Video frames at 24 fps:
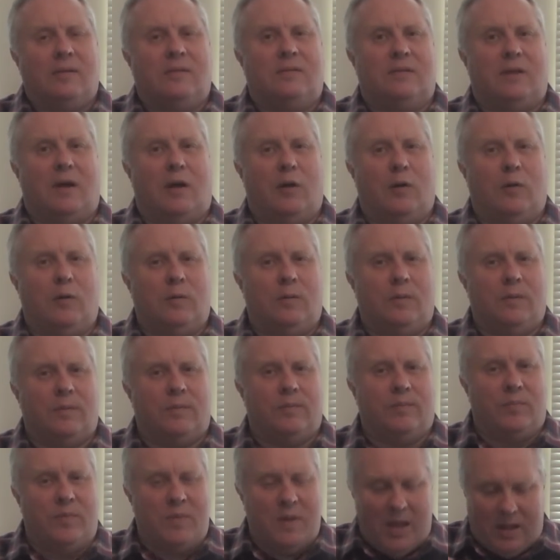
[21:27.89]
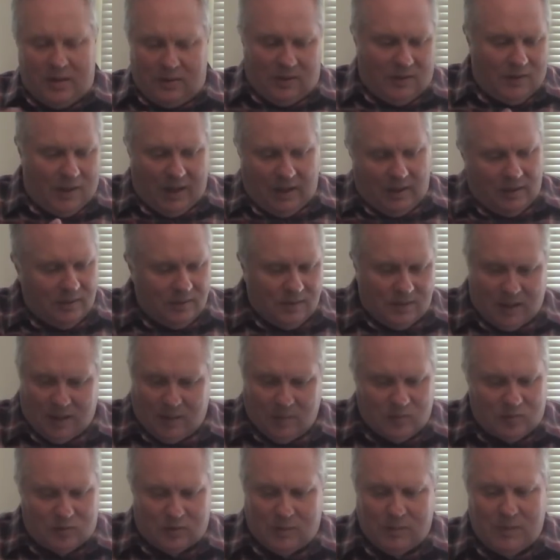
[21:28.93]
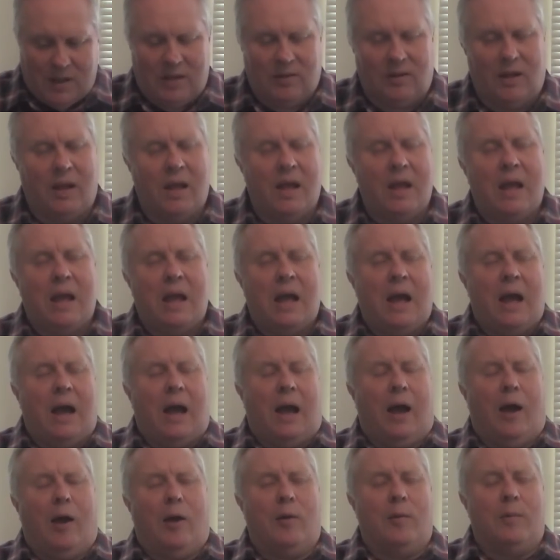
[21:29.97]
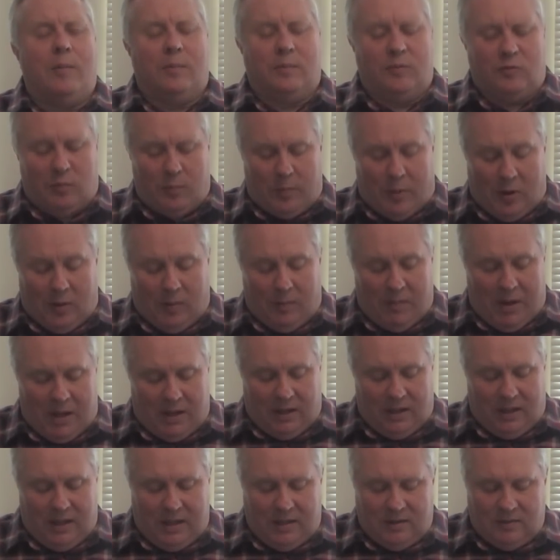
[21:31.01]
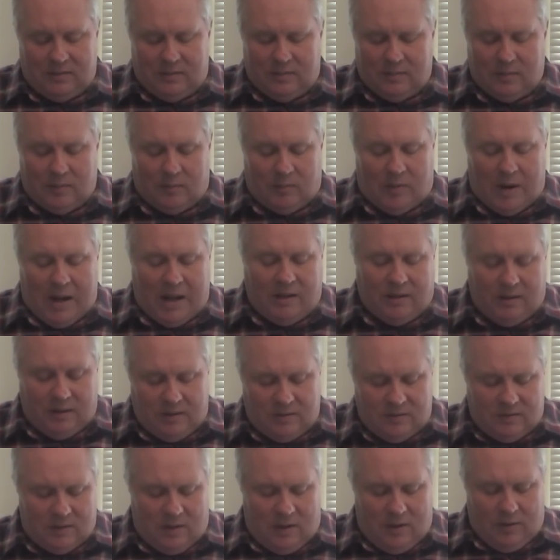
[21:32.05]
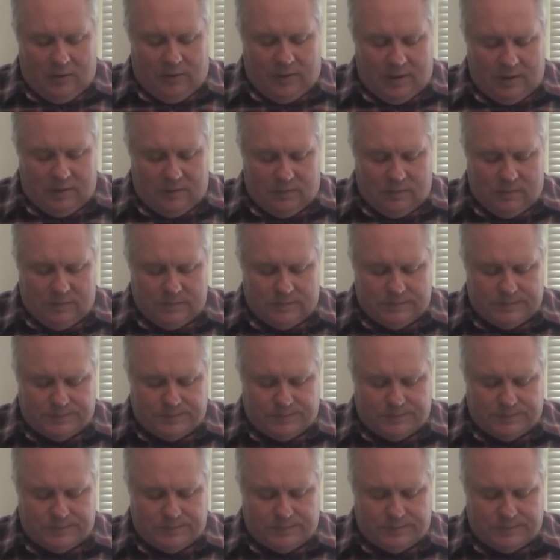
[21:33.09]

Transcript: So nothing comes from nothing. Um, so Parmenides rightly saw this.